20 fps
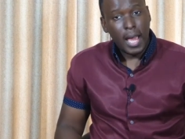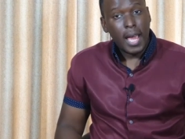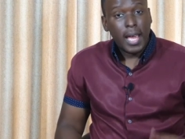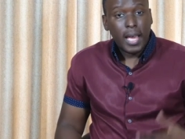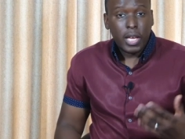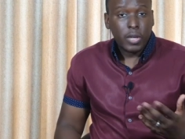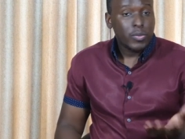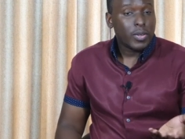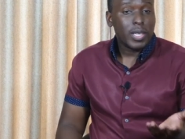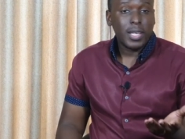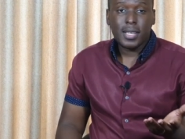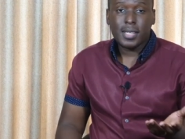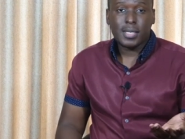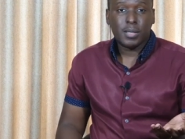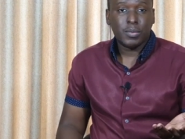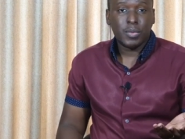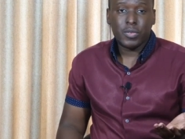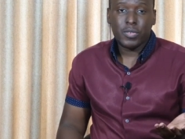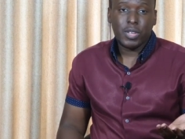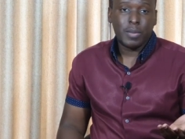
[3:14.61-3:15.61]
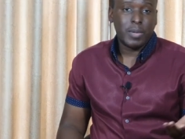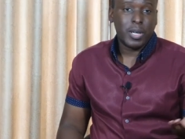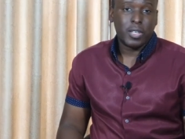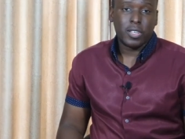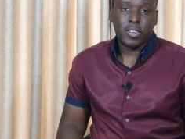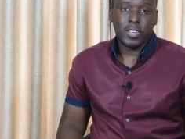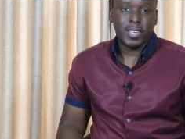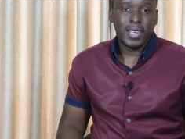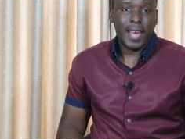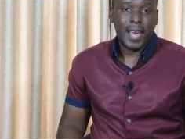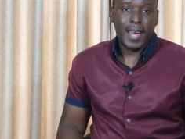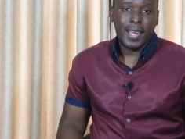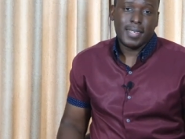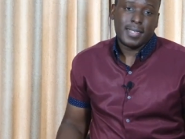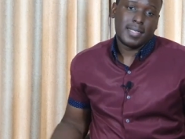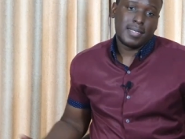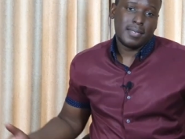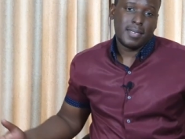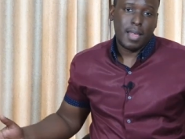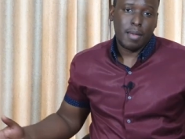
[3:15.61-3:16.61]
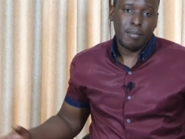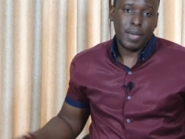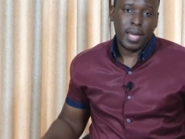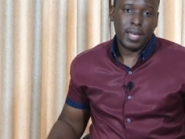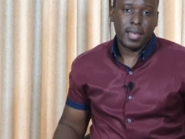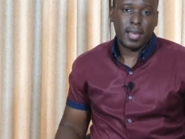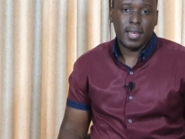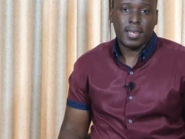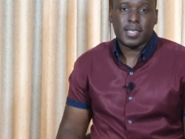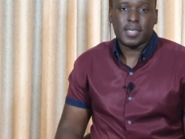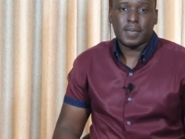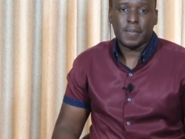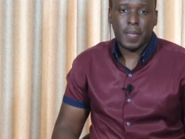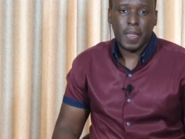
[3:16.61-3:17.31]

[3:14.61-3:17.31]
It really is a movie about good guys and bad guys.